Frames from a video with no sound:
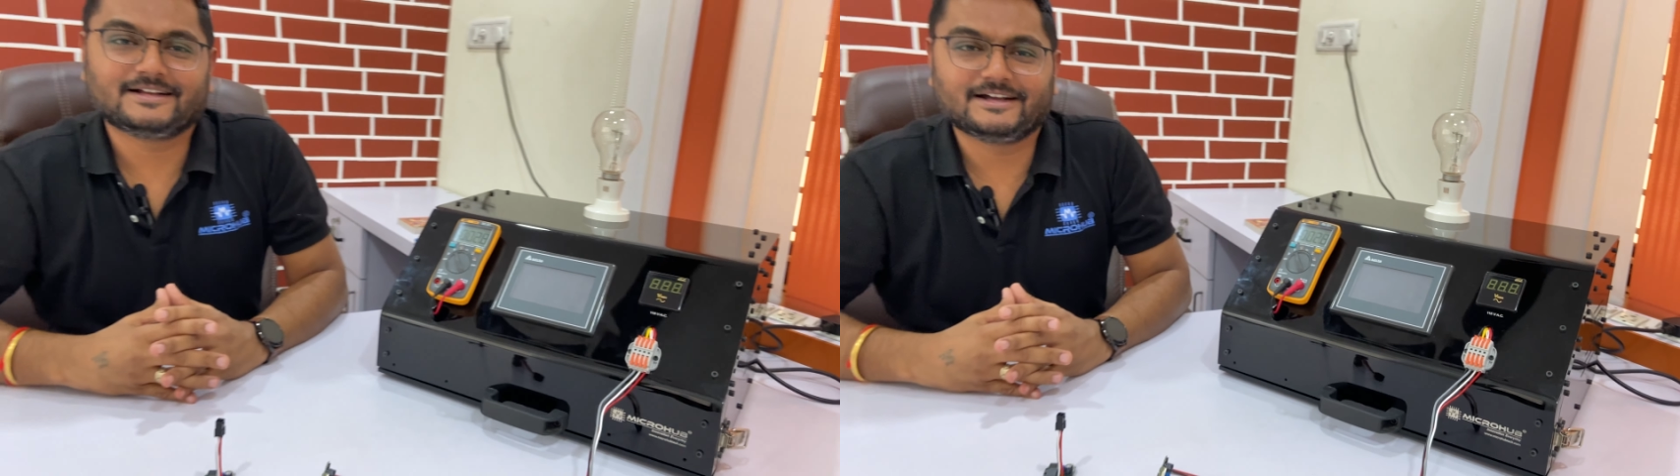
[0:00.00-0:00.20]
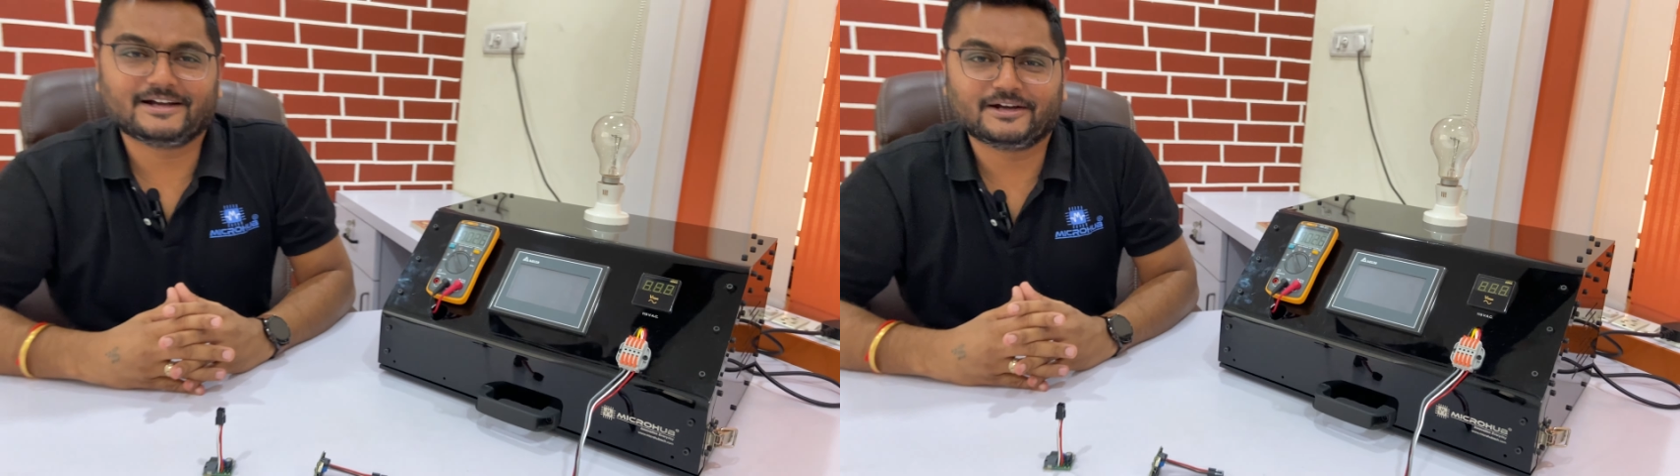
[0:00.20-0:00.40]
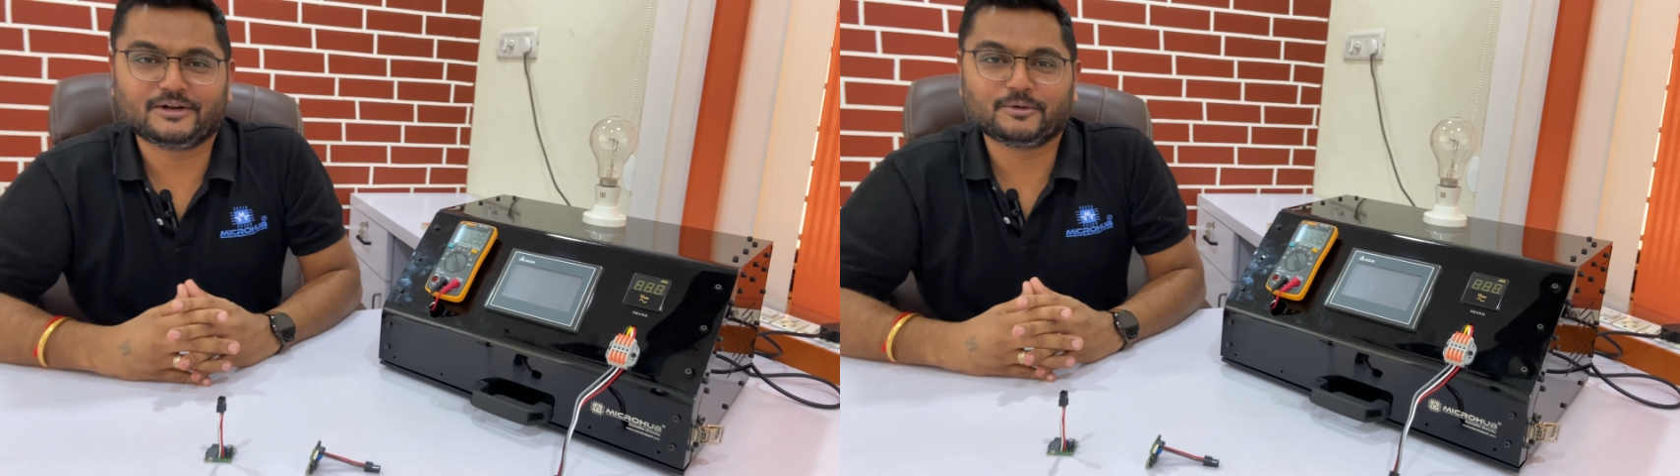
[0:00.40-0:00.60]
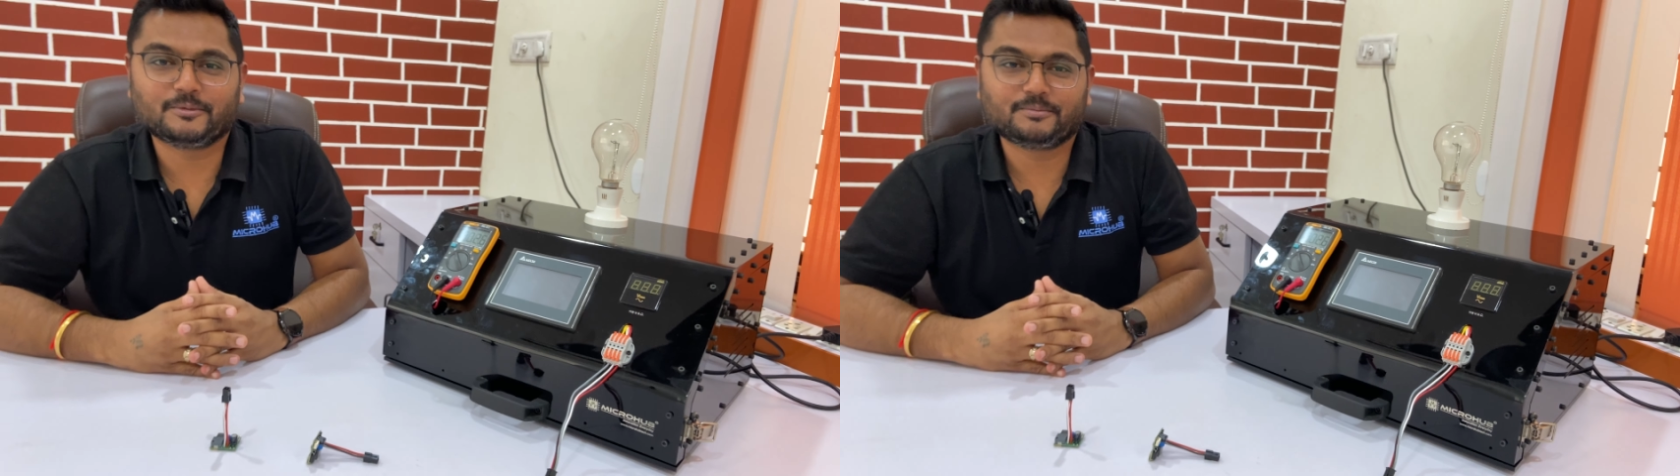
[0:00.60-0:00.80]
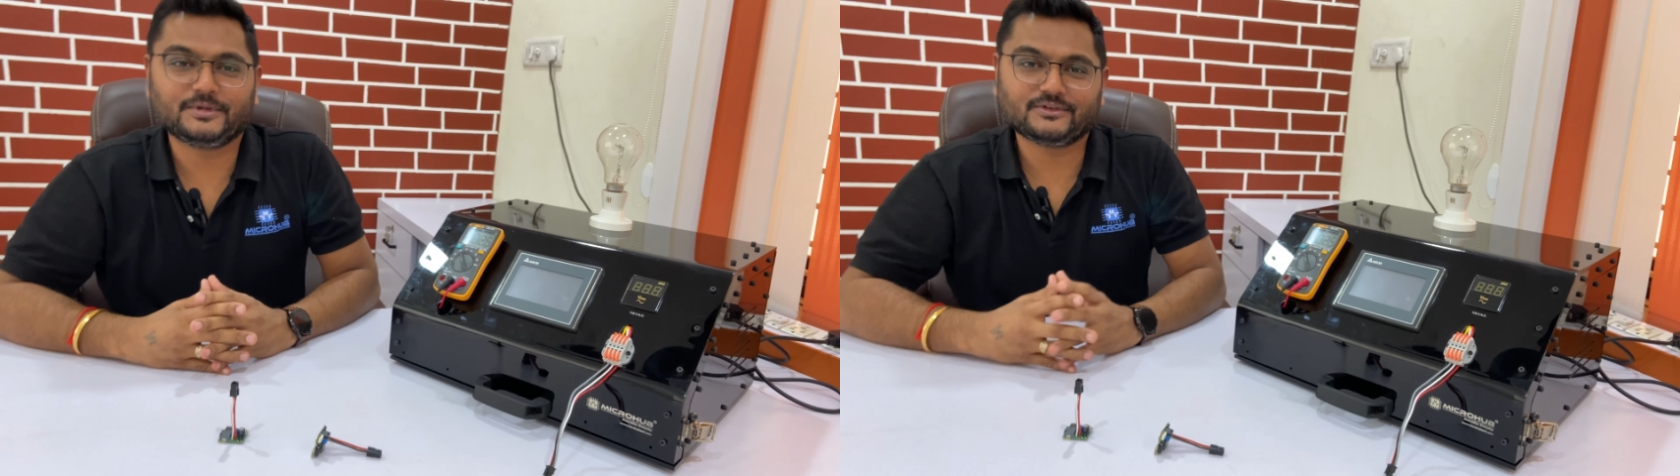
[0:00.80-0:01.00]

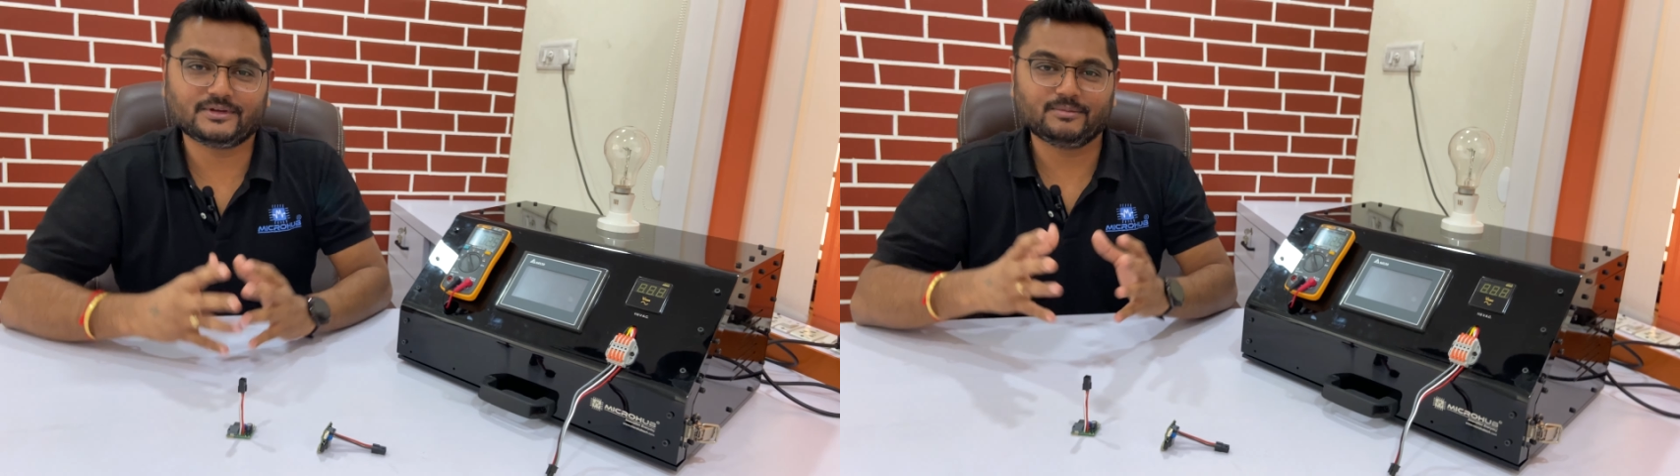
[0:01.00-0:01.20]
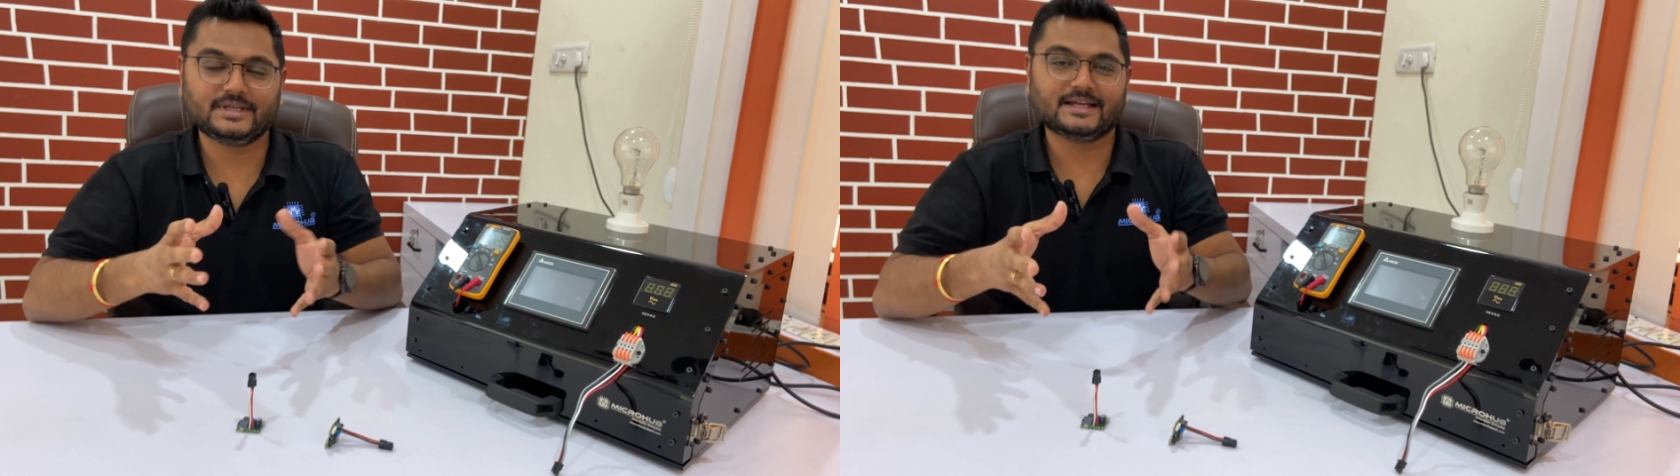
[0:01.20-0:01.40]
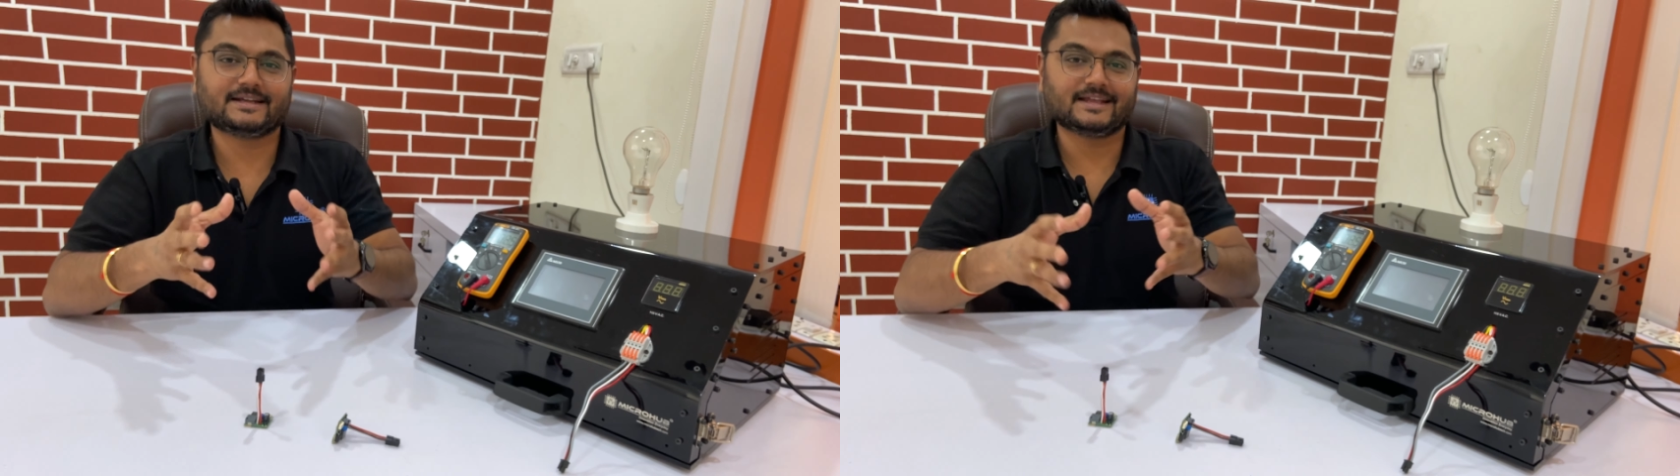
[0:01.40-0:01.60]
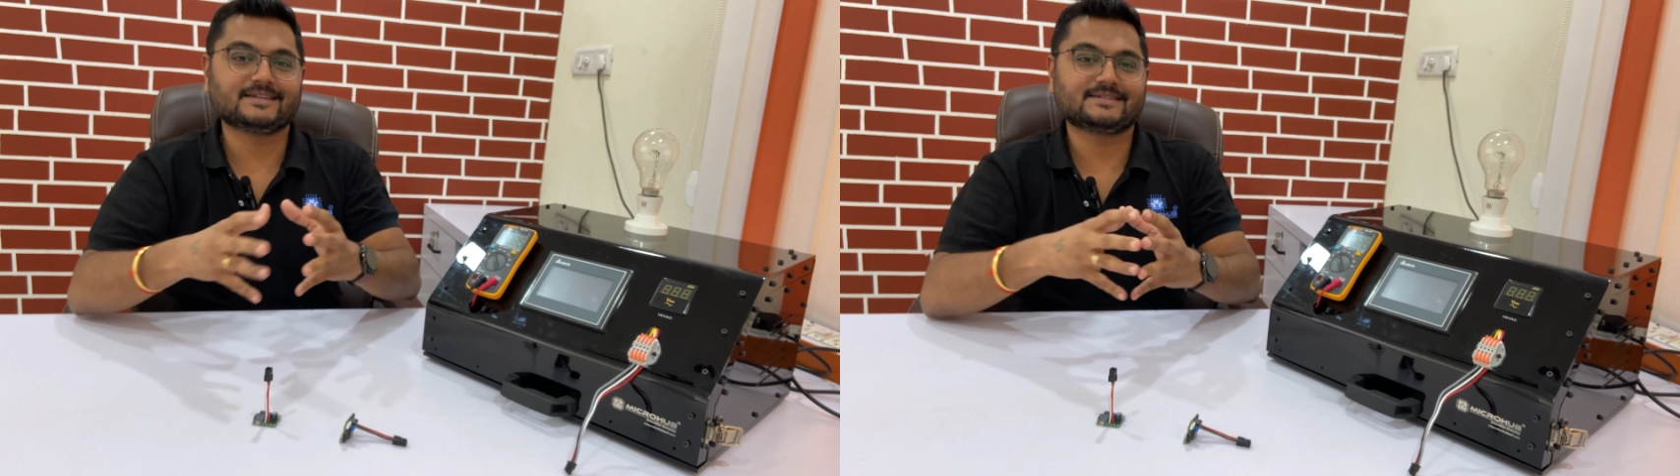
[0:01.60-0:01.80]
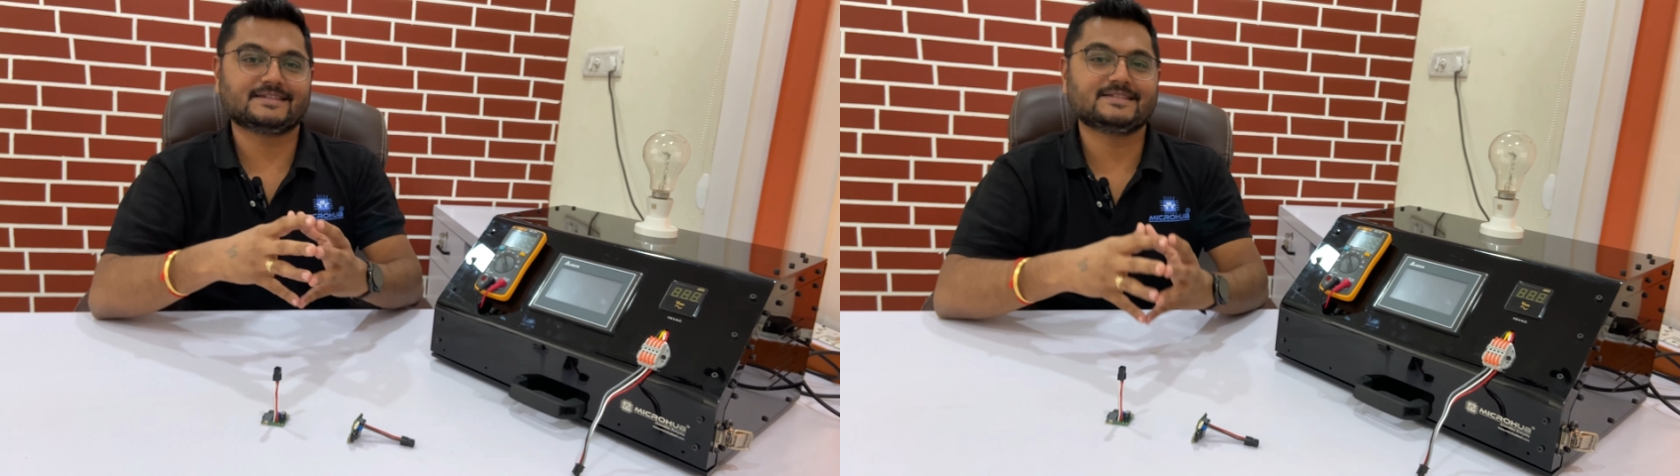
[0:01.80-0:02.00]
PCBA
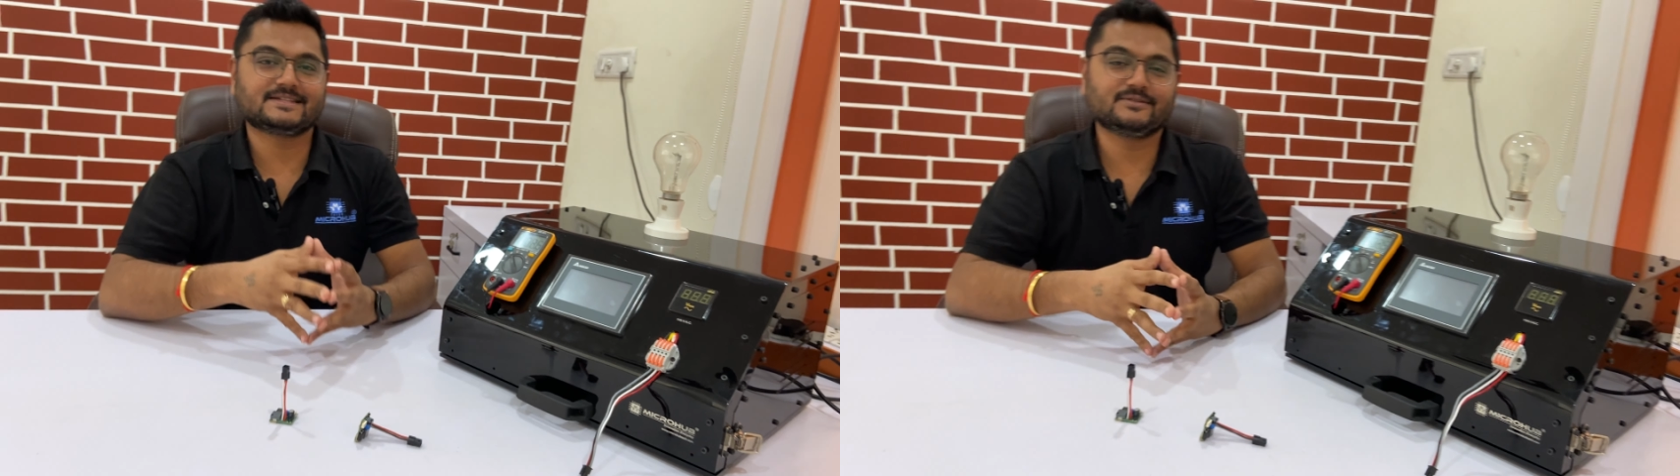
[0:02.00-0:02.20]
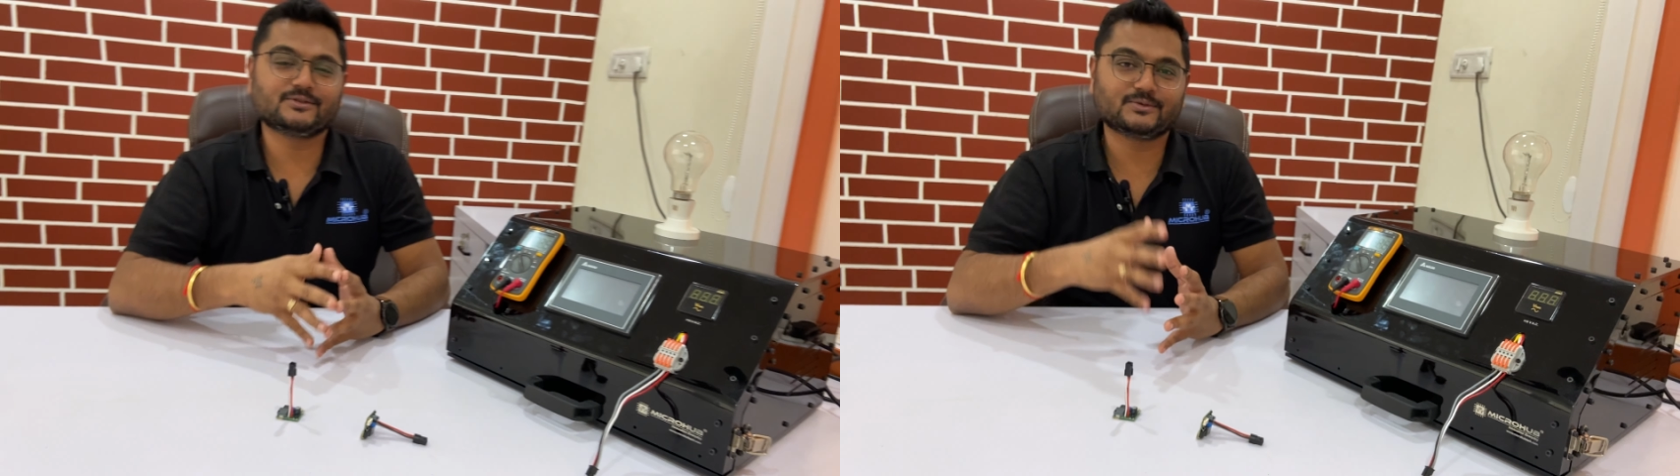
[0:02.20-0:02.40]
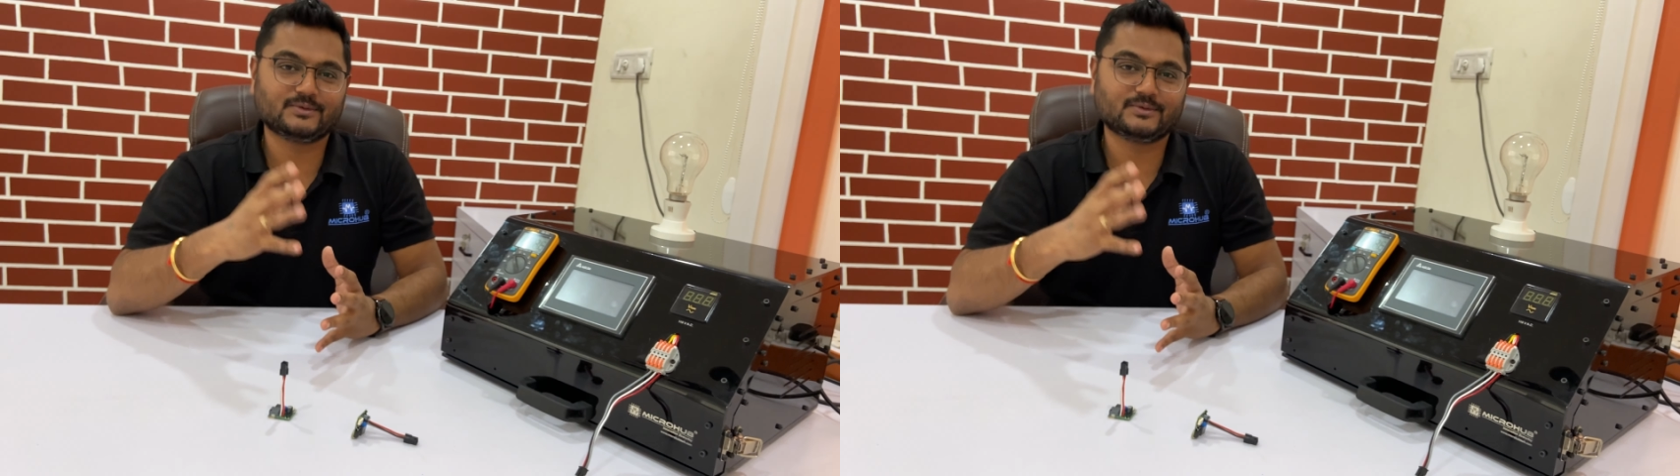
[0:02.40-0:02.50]
test systems